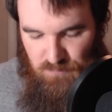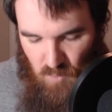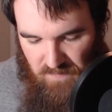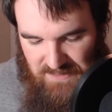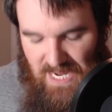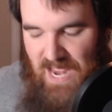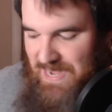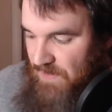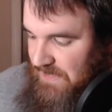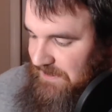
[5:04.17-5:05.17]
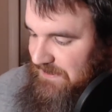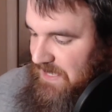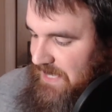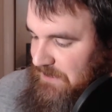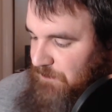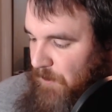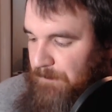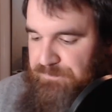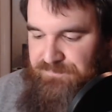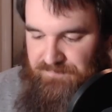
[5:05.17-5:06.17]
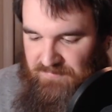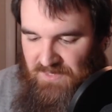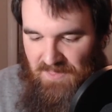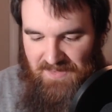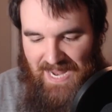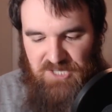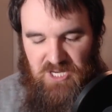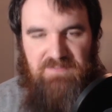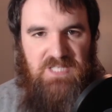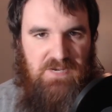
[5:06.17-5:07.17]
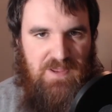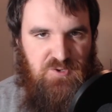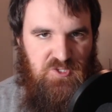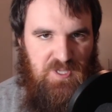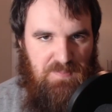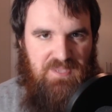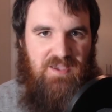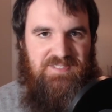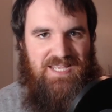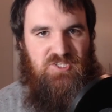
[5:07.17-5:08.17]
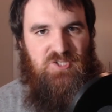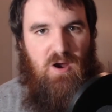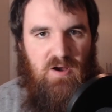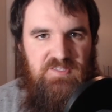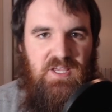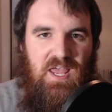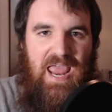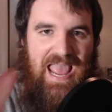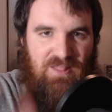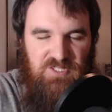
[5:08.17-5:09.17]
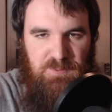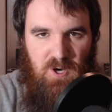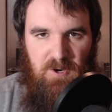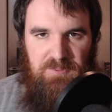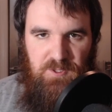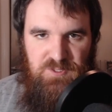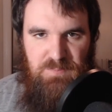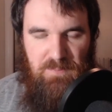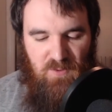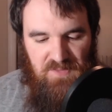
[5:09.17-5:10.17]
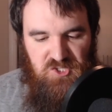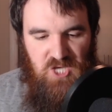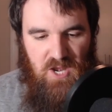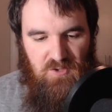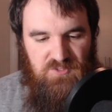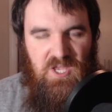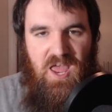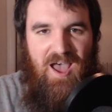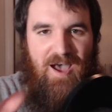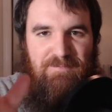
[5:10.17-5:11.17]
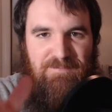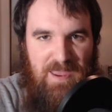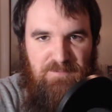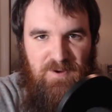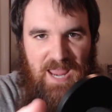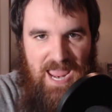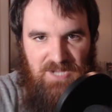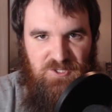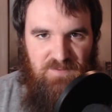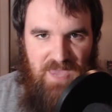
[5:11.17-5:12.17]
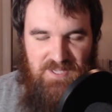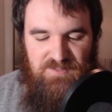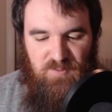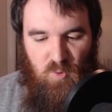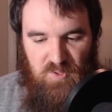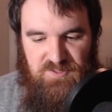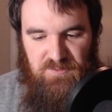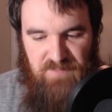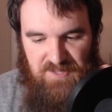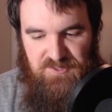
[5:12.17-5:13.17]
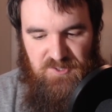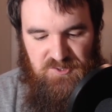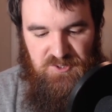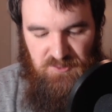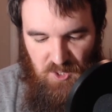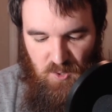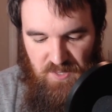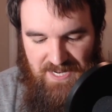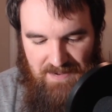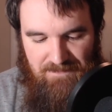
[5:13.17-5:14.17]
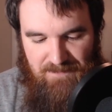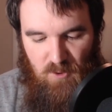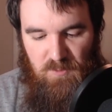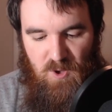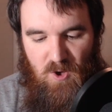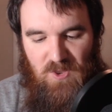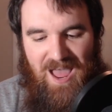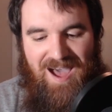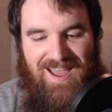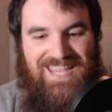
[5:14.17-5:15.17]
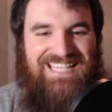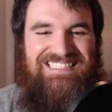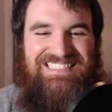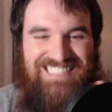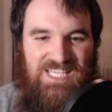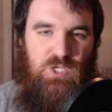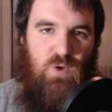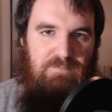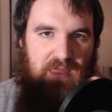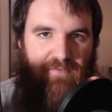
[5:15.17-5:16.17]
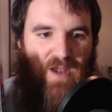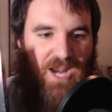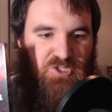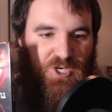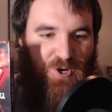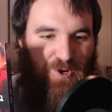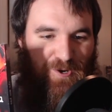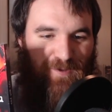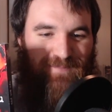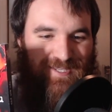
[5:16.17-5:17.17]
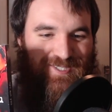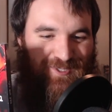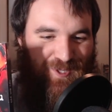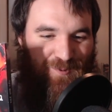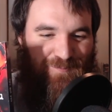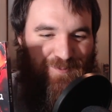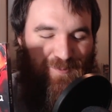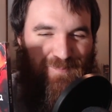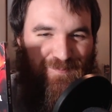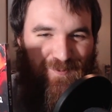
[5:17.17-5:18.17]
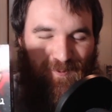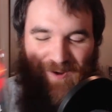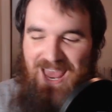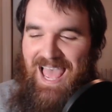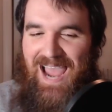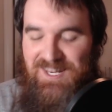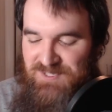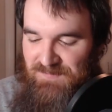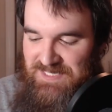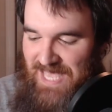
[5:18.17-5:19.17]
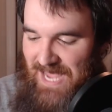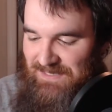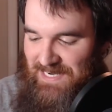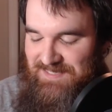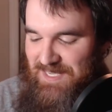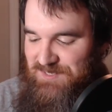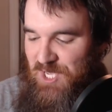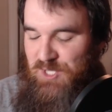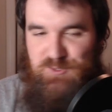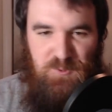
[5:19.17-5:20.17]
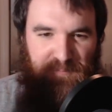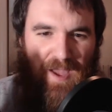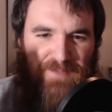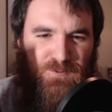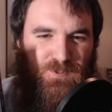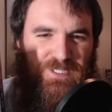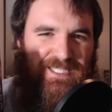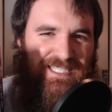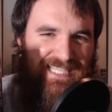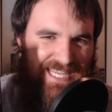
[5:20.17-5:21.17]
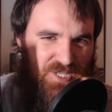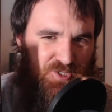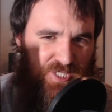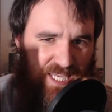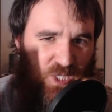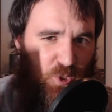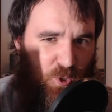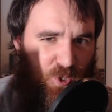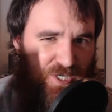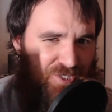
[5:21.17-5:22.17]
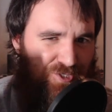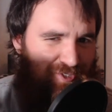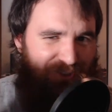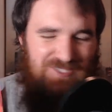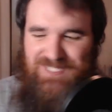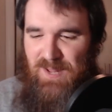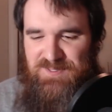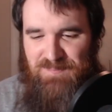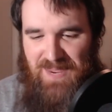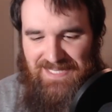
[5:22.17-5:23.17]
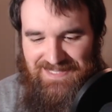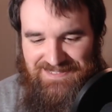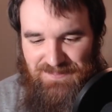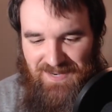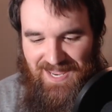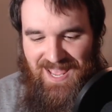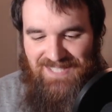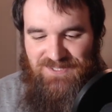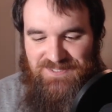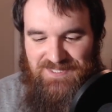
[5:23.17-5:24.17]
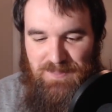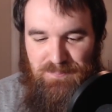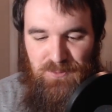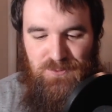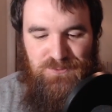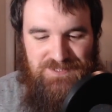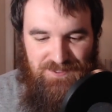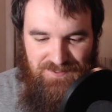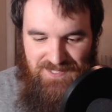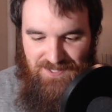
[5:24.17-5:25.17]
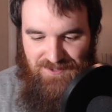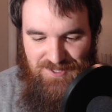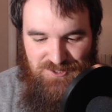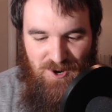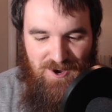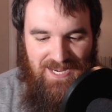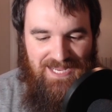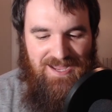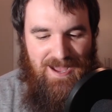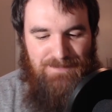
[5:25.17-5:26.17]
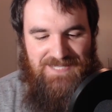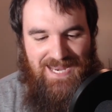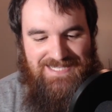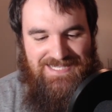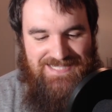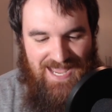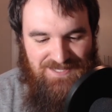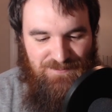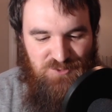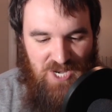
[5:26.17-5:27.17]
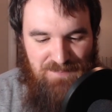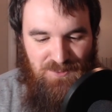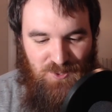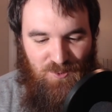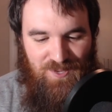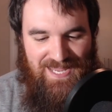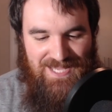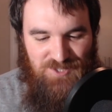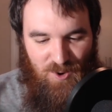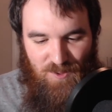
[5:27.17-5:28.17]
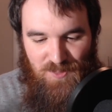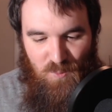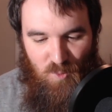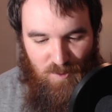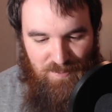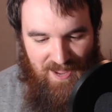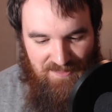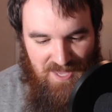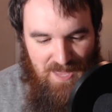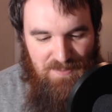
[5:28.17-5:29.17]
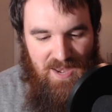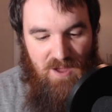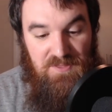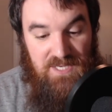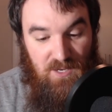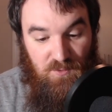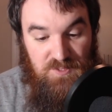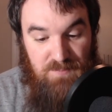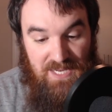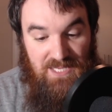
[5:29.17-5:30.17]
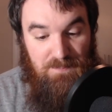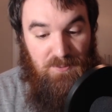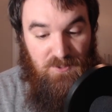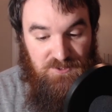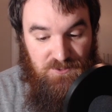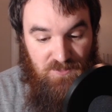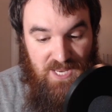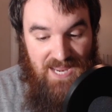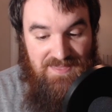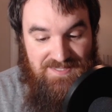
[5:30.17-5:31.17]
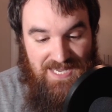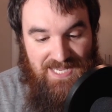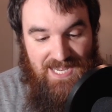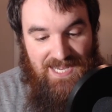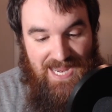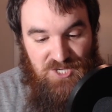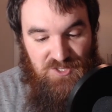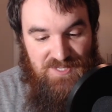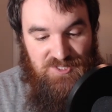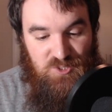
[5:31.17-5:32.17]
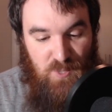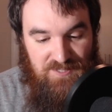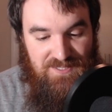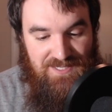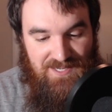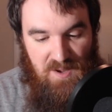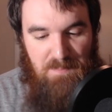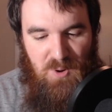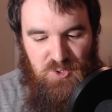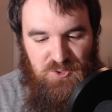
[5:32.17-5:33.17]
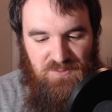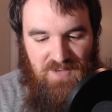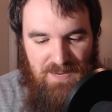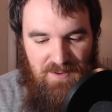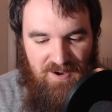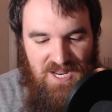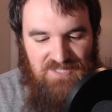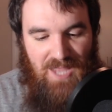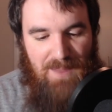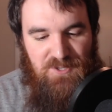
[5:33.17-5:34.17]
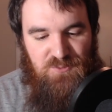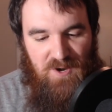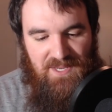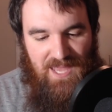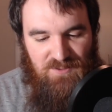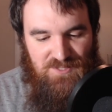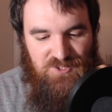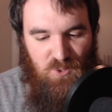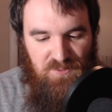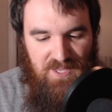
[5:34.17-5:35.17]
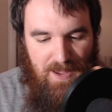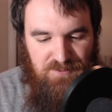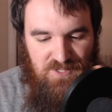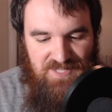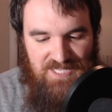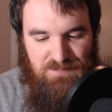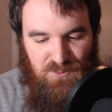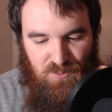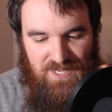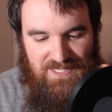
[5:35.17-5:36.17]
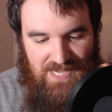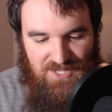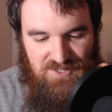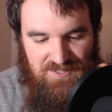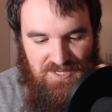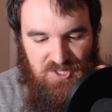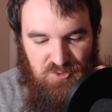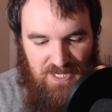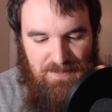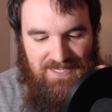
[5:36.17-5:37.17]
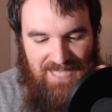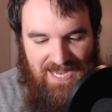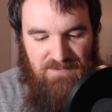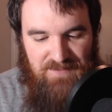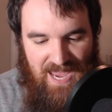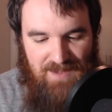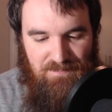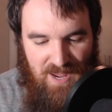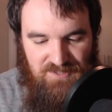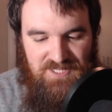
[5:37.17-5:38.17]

movies. Now, this is the next film that I actually have a lot of interest in because it stars Alex McCarthy, who's a member on the channel's uh, favorite actor, and that is, of course, Sylvester Stallone in a film called I See You. I've never actually heard of this Stallone film before. I just love the tagline. It says, Survival is killer just just sounds amazing to me. So it says a brutal serial killer is targeting cops and detective Jake Malloy is on the warpath. But now the killer is making it personal and this dedicated agent is twisted in an emotional nightmare. Time is running out and so are the options as Malloy engages in an extreme game of cat and mouse